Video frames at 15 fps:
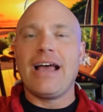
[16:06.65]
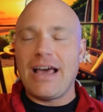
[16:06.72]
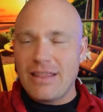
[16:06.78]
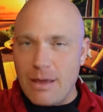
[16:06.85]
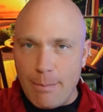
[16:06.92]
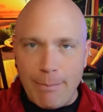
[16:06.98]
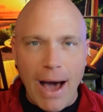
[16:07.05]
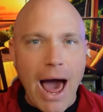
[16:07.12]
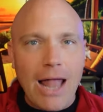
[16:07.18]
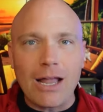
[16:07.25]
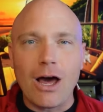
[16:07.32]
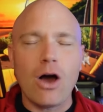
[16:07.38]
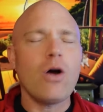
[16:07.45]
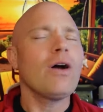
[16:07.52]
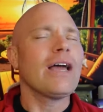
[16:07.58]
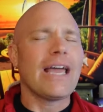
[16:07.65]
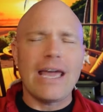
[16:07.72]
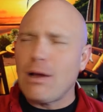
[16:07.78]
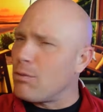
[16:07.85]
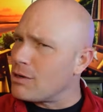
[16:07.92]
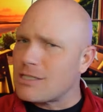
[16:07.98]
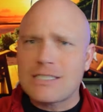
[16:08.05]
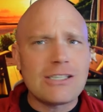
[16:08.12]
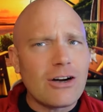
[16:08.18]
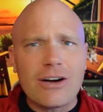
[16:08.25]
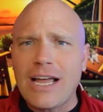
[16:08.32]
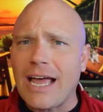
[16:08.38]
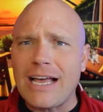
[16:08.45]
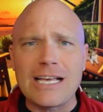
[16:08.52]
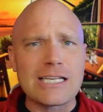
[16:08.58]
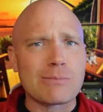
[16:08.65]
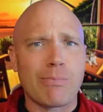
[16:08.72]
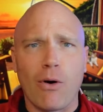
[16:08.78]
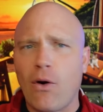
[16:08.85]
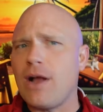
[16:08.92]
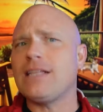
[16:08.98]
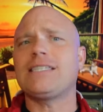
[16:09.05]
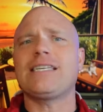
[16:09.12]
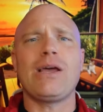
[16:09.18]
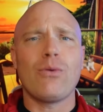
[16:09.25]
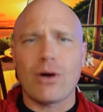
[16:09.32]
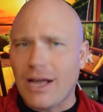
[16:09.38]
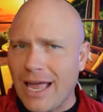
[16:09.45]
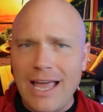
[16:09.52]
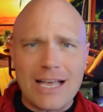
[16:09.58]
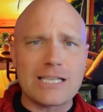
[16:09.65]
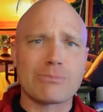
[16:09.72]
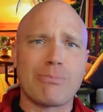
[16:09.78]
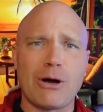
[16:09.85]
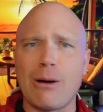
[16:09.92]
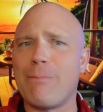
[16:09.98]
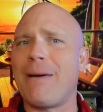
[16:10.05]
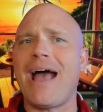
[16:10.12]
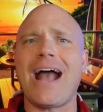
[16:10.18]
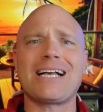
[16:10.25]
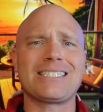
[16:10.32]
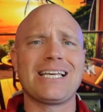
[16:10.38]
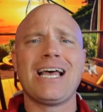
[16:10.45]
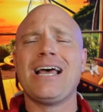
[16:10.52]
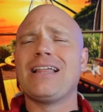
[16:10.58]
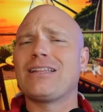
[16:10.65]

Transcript: And then Ballo, he will still get his points. He will get his putbacks.